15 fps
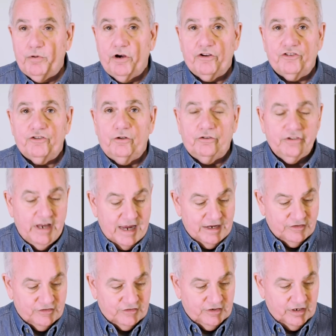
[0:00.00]
personal
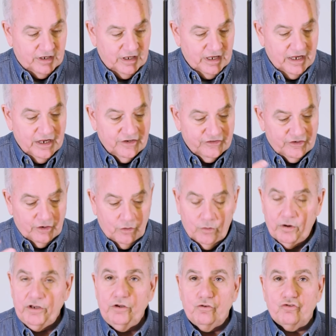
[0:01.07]
taste.
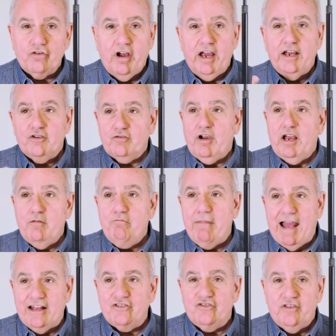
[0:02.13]
So you try and
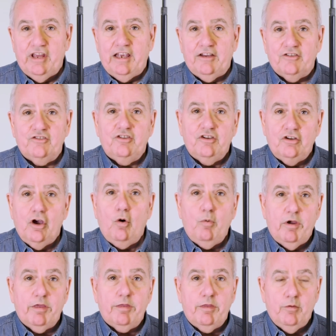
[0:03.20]
match things to go
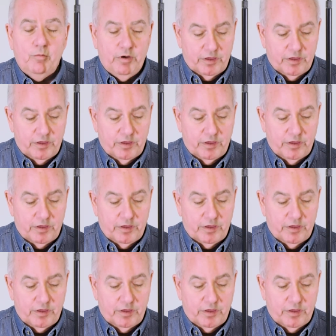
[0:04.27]
with